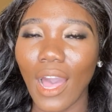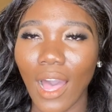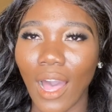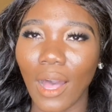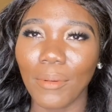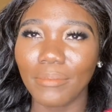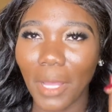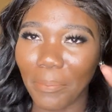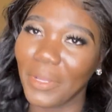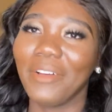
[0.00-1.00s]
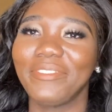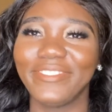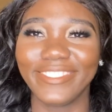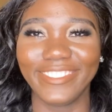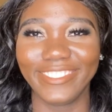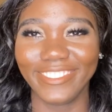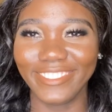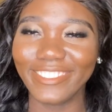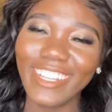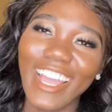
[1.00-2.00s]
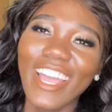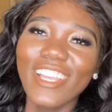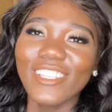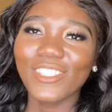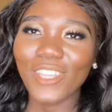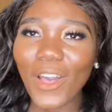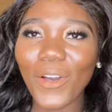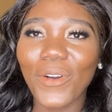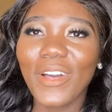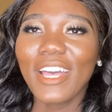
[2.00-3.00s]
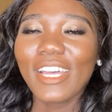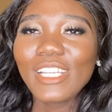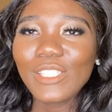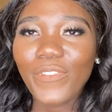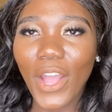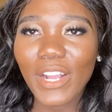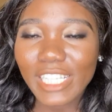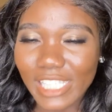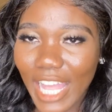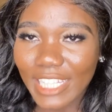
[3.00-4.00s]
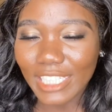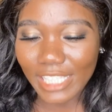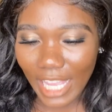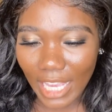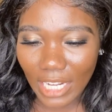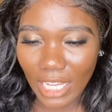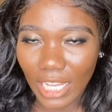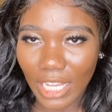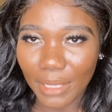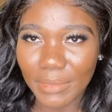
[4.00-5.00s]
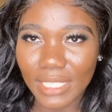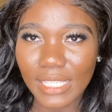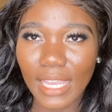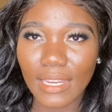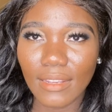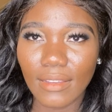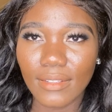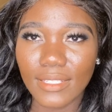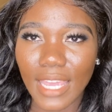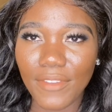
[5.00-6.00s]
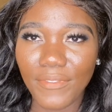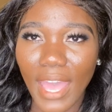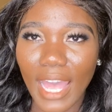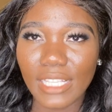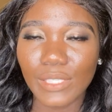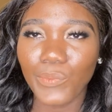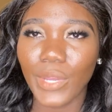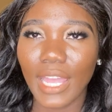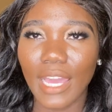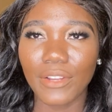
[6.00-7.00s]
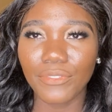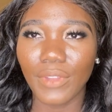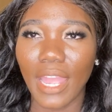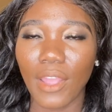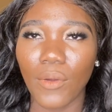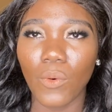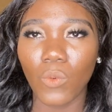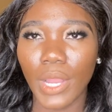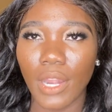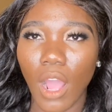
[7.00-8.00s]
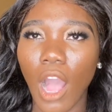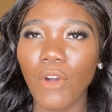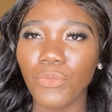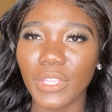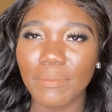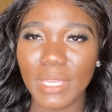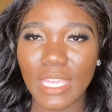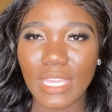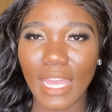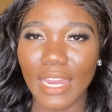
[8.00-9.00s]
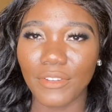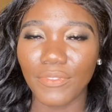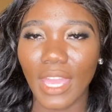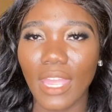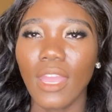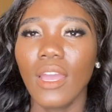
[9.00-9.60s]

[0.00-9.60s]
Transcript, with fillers: above. So as far as like the 10-day fast, what kind of like went off with me, kind of like,